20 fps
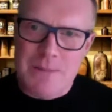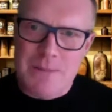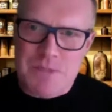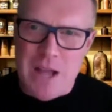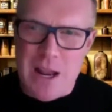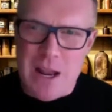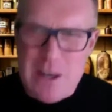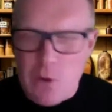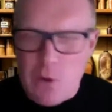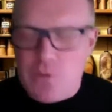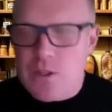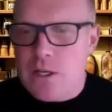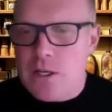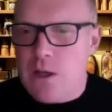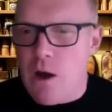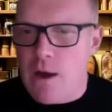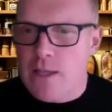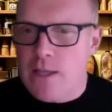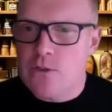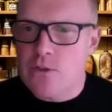along the
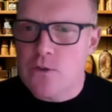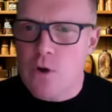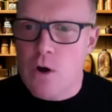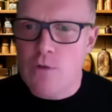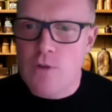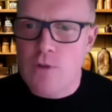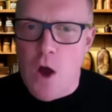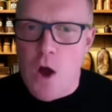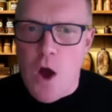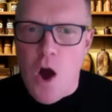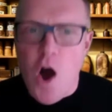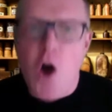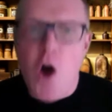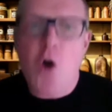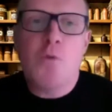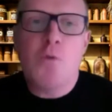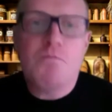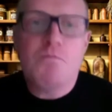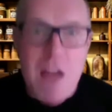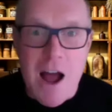lines of,
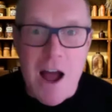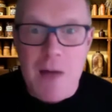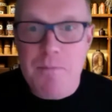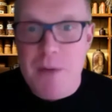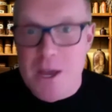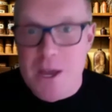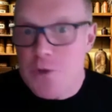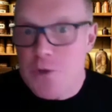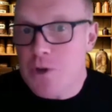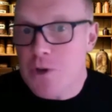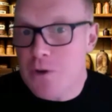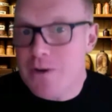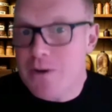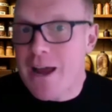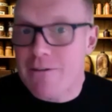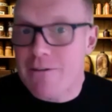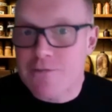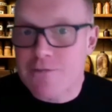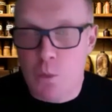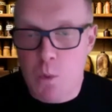"Oh, I bet you don't
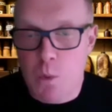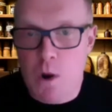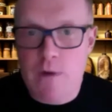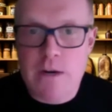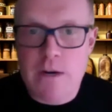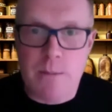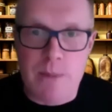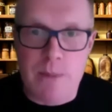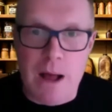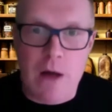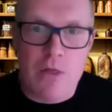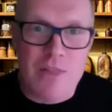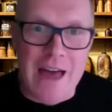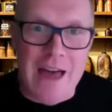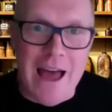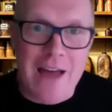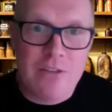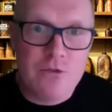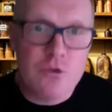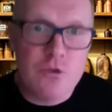have to worry about
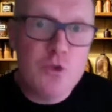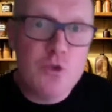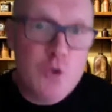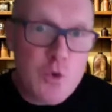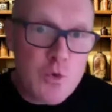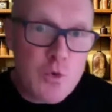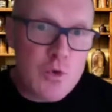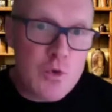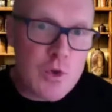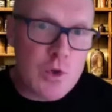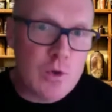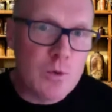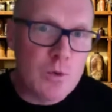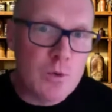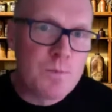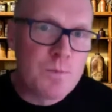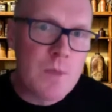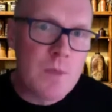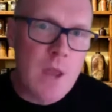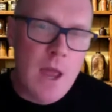that, do you?
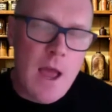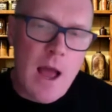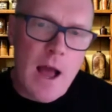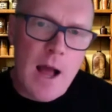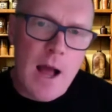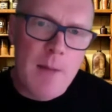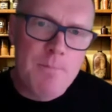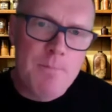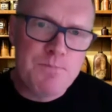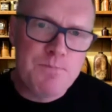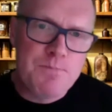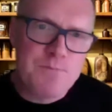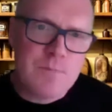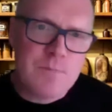I